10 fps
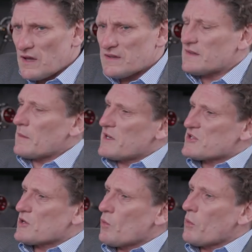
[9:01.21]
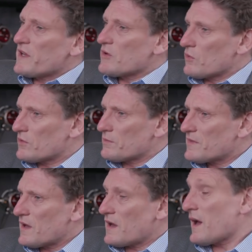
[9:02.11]
establishing what we call
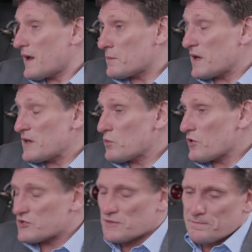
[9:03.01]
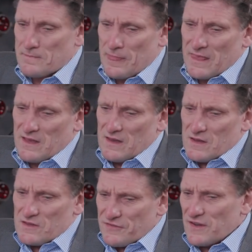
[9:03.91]
a handmade watch.
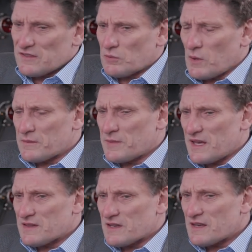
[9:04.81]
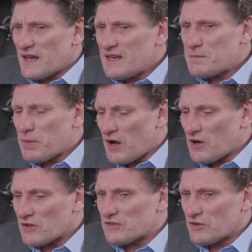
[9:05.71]
The first one being that any
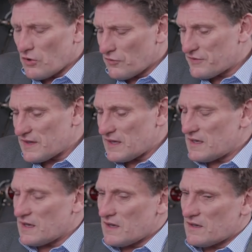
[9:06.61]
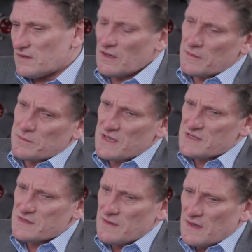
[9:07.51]
part of the uh,
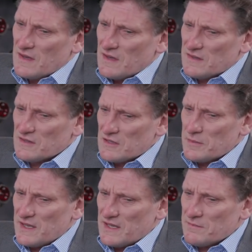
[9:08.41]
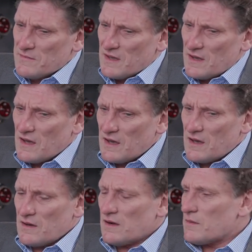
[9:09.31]
timepiece is going to be
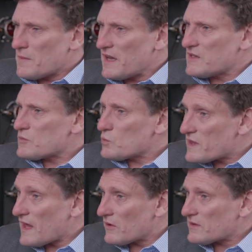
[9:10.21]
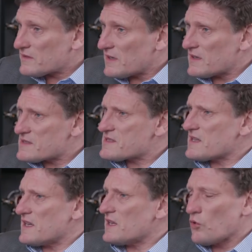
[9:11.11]
uh, made without
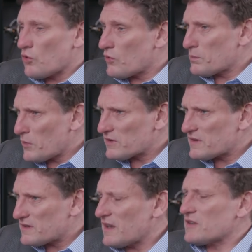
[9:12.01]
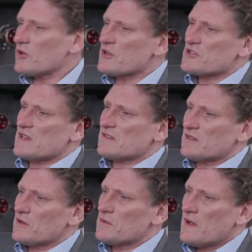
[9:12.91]
CNC or modern technologies.
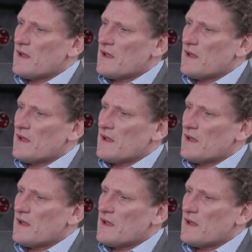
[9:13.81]
So